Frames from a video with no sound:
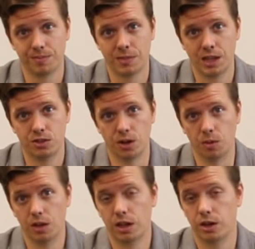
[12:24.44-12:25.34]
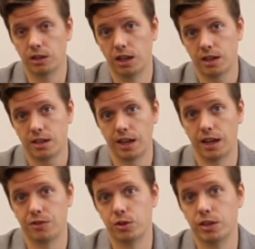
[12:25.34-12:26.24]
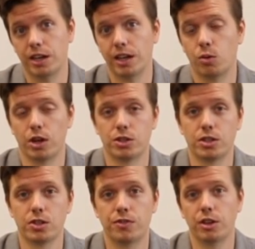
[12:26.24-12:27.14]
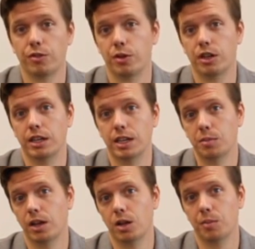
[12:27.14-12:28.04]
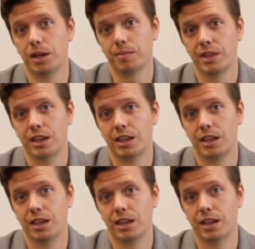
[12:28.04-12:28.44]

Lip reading: So good luck, and if you need any questions, feel free to email me.